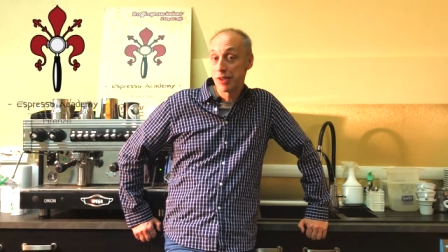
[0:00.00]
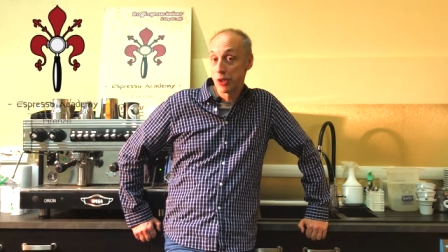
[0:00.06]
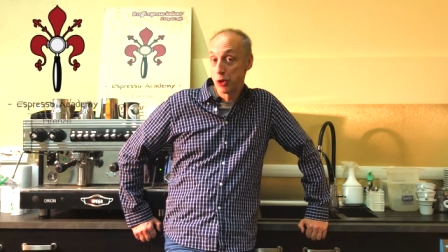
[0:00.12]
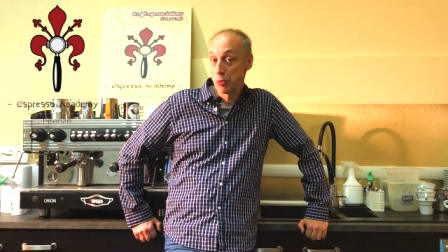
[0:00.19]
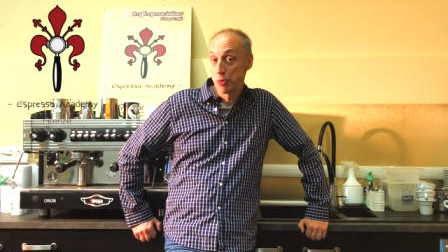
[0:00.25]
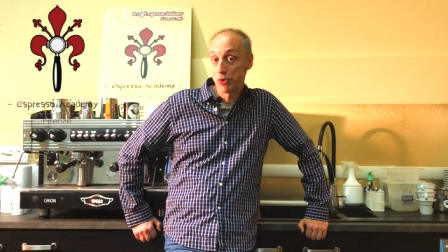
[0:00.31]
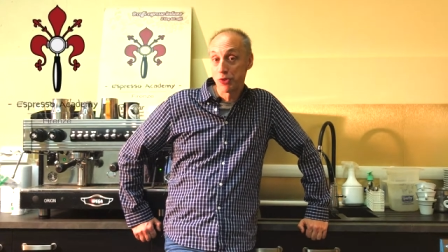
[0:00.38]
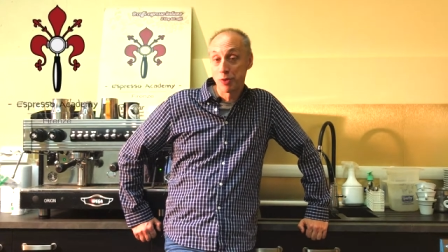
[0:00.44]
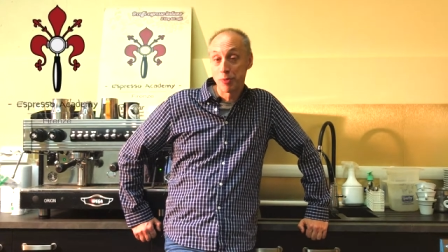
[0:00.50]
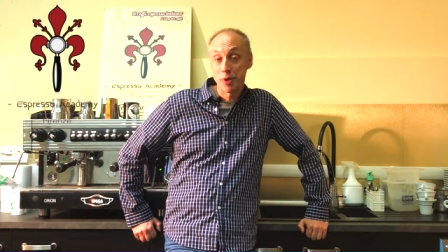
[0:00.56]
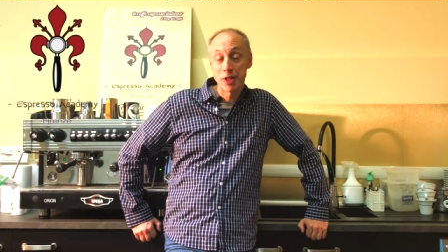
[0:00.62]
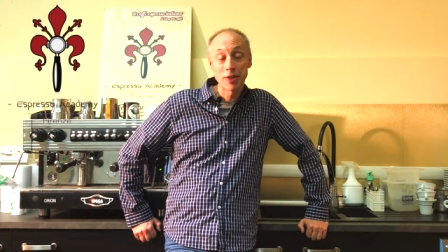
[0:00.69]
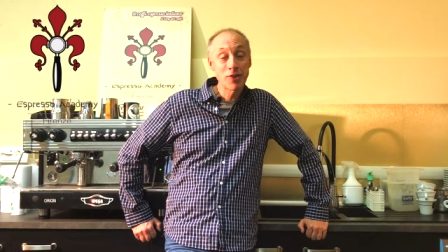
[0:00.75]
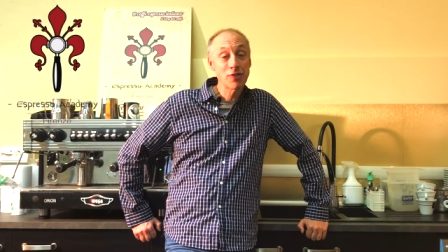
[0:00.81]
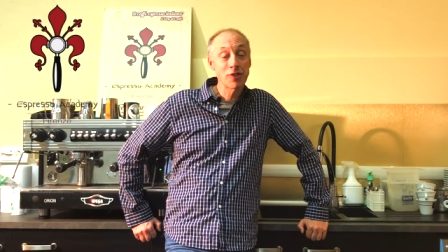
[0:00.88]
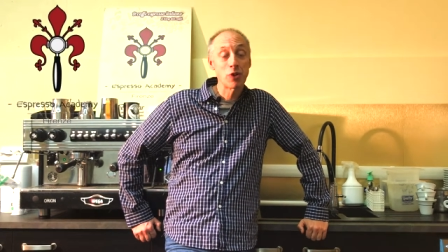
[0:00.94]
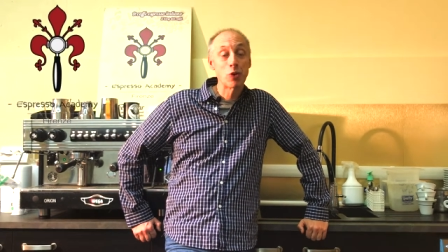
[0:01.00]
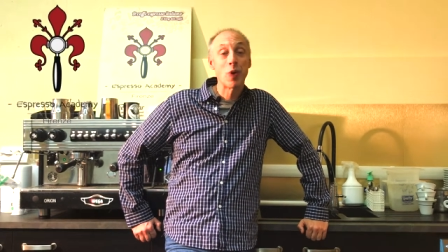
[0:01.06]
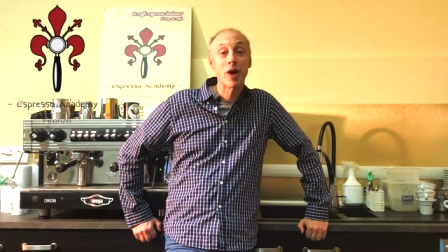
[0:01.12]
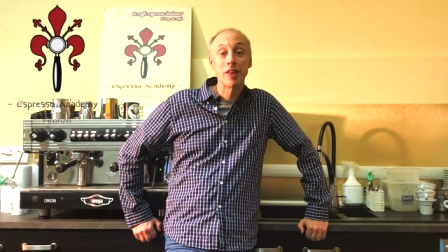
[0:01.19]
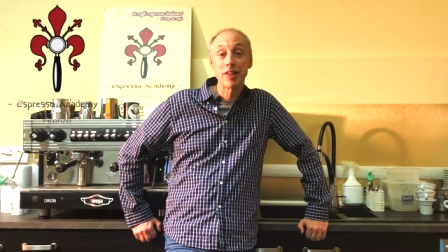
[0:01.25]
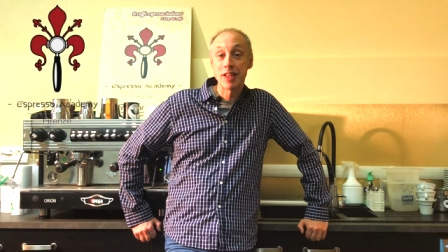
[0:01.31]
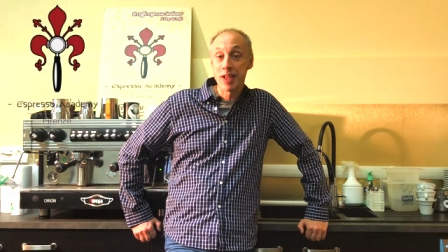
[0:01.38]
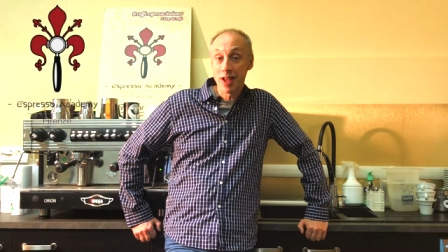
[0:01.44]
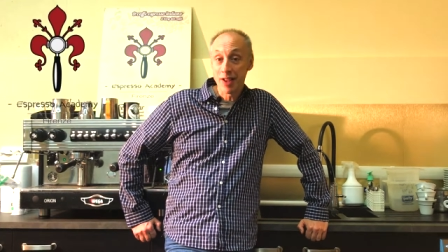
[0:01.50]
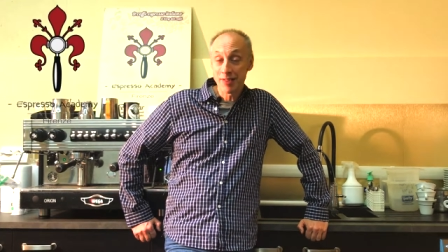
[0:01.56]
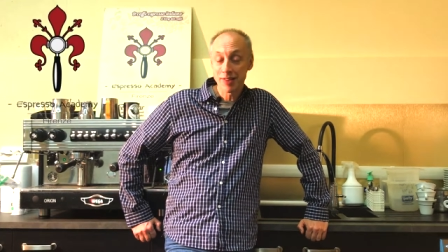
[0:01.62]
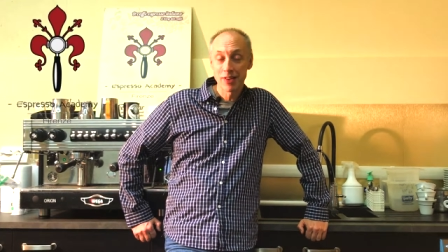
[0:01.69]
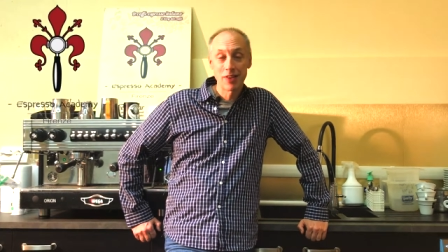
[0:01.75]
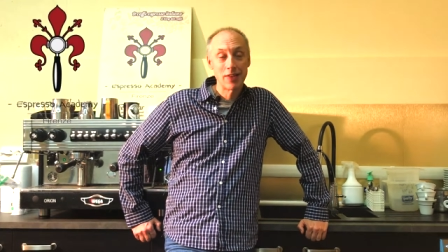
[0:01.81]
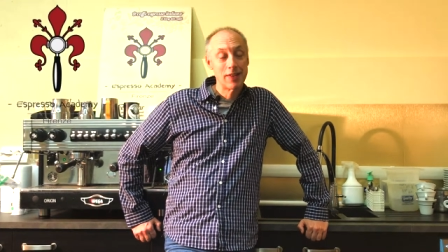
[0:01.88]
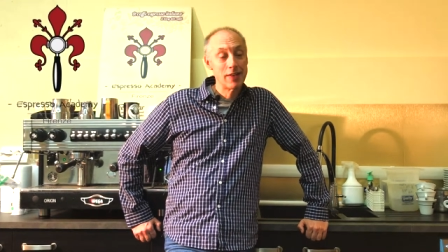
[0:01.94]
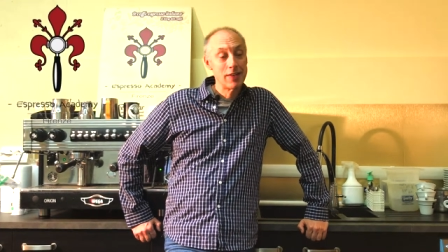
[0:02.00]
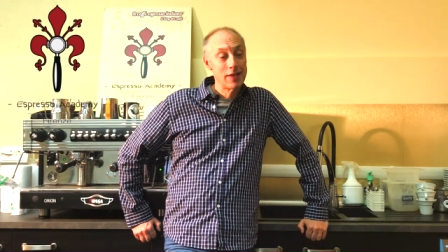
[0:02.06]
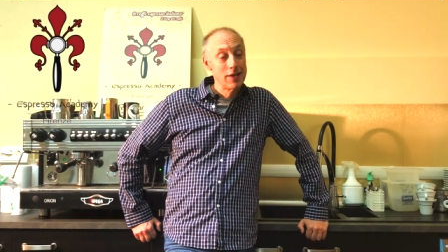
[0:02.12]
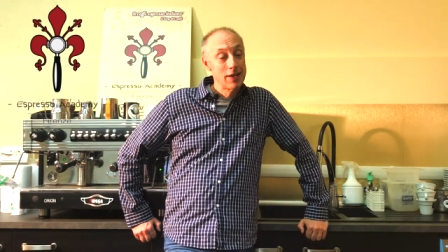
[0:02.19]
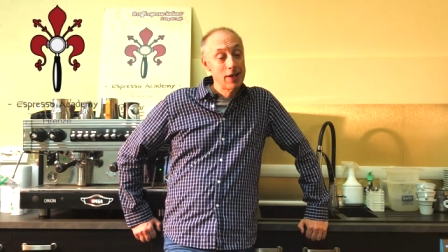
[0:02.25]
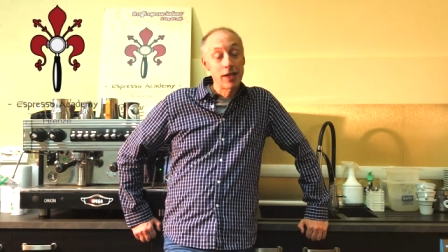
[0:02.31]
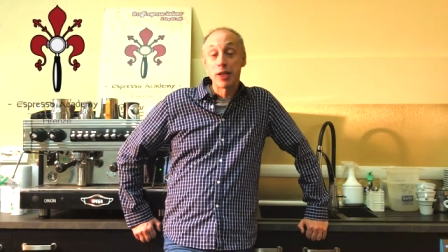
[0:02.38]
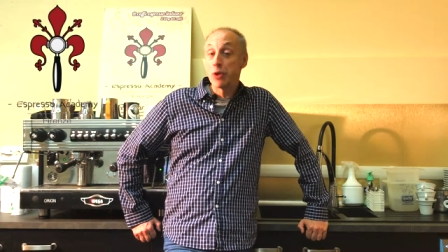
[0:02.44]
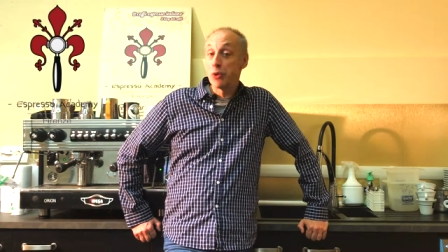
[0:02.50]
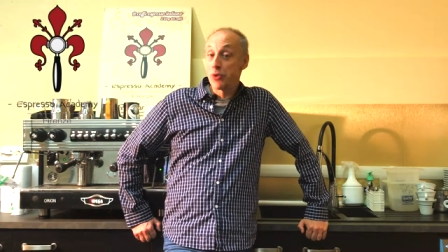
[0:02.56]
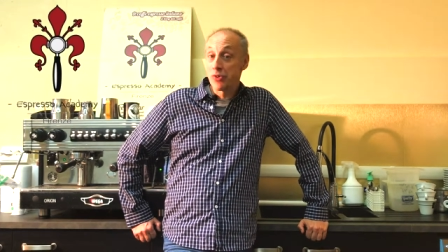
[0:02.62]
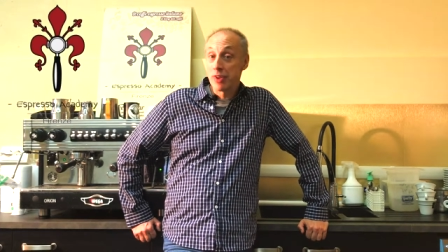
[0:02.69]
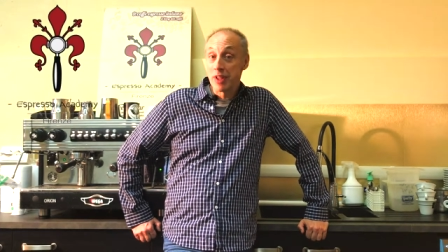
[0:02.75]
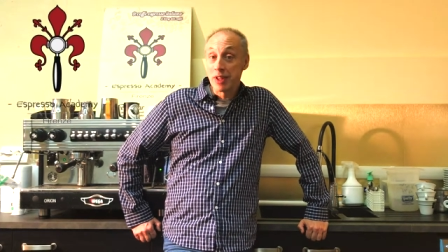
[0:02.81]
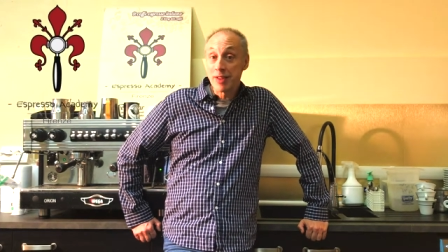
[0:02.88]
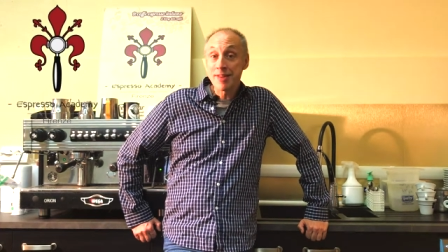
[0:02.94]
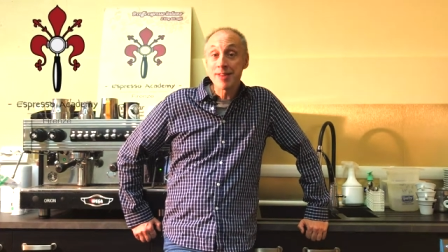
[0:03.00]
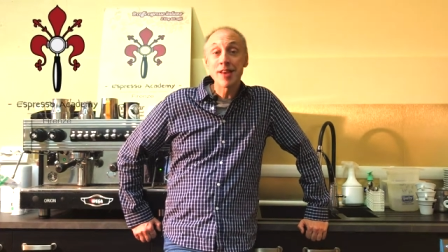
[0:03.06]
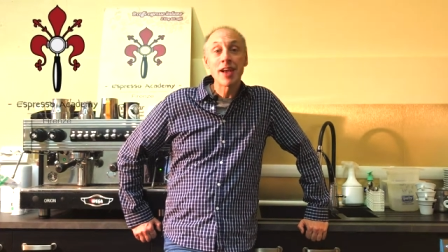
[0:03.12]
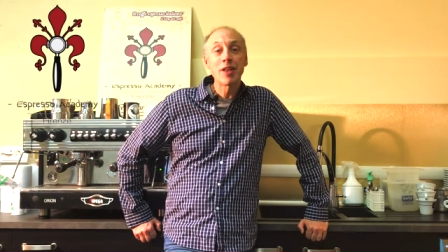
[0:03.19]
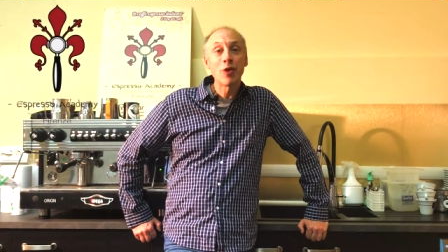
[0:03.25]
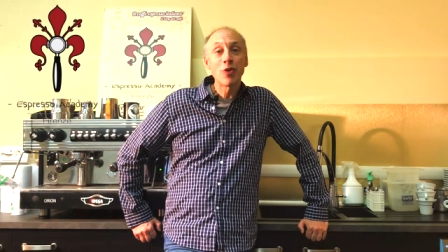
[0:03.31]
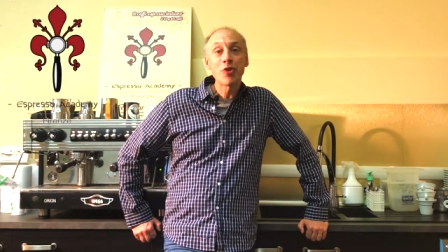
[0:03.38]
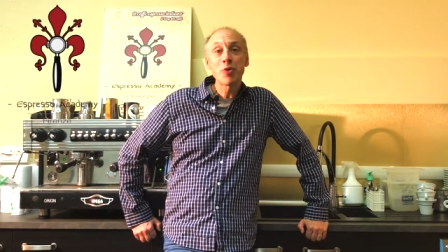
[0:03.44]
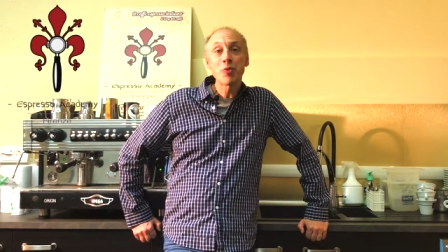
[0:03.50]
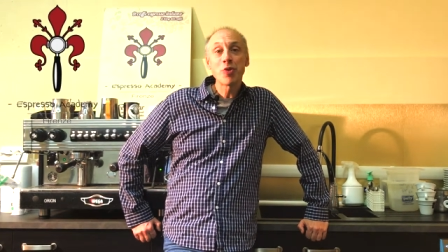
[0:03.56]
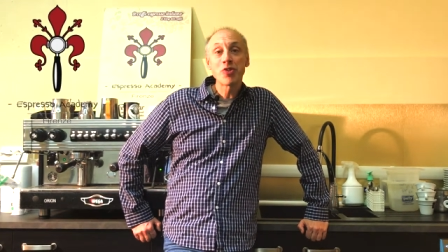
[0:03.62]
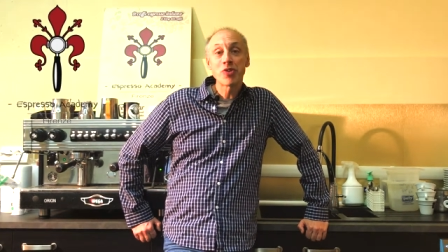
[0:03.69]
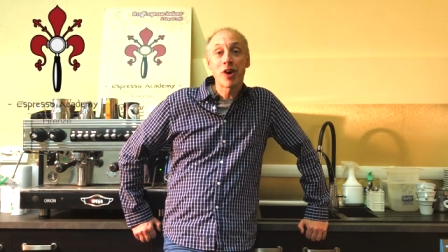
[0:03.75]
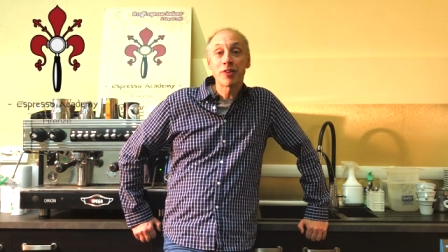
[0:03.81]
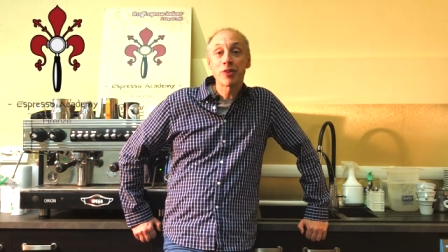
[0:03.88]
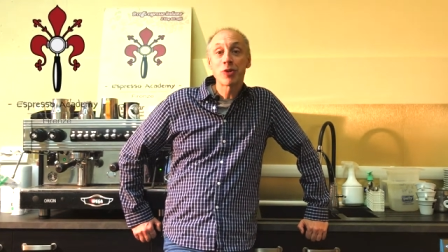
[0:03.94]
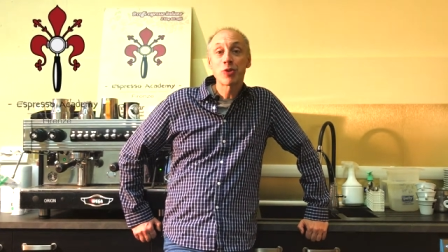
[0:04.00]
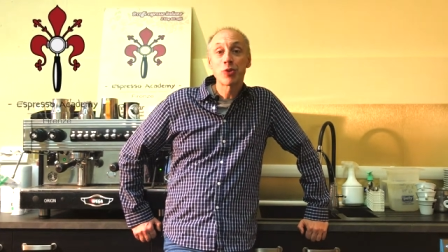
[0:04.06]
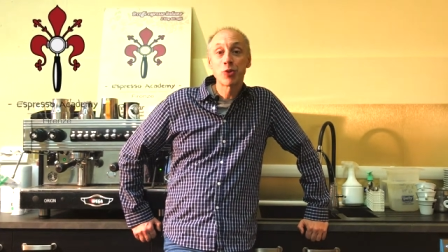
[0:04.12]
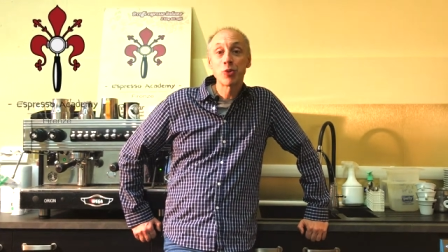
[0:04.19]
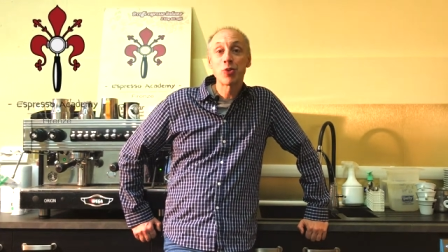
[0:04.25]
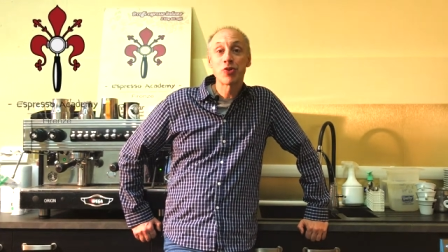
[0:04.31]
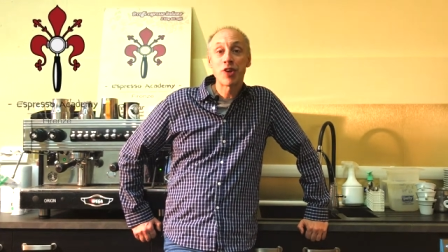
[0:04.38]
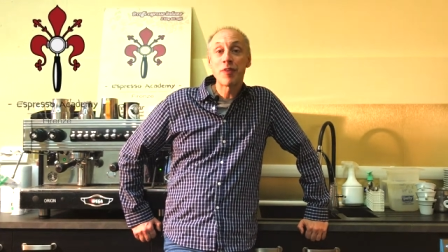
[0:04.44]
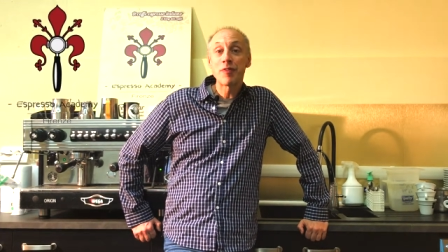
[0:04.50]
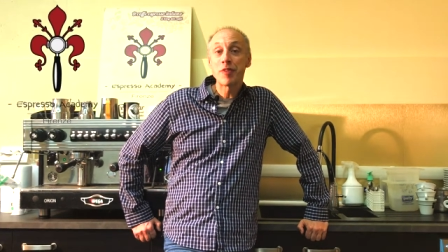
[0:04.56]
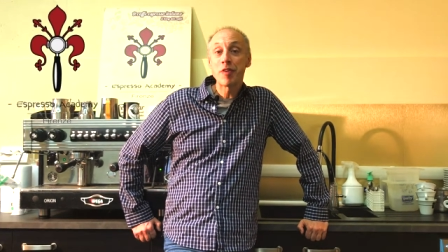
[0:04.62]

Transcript: new possibilities, new ideas and new skills and also we started to do some